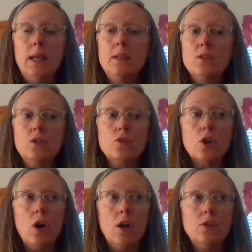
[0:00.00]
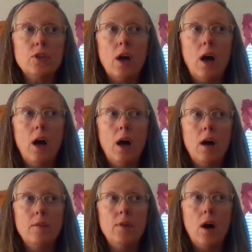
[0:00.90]
is in charge
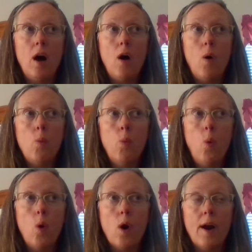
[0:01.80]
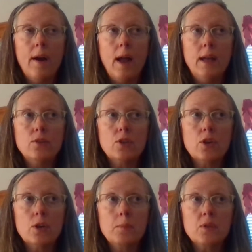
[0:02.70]
of war in
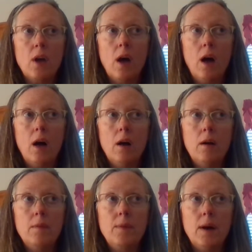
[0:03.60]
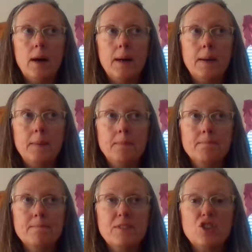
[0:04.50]
terms of
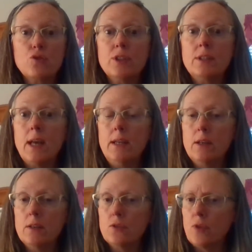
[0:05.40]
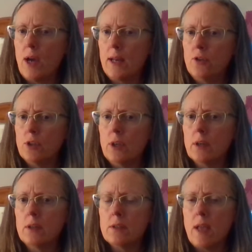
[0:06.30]
strategy,
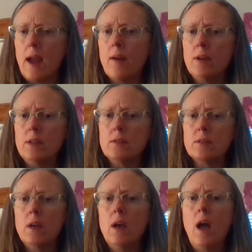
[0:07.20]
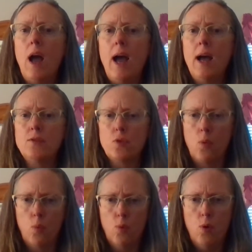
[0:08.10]
because Aries has
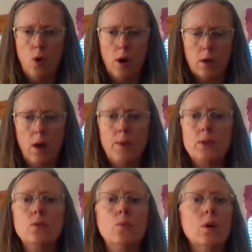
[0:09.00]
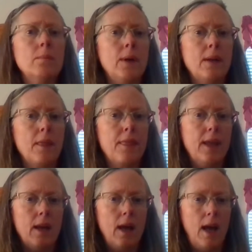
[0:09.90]
war, going to war, but
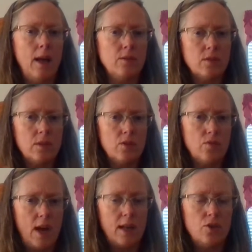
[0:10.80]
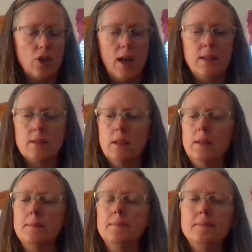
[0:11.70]
Athena has to strategize it.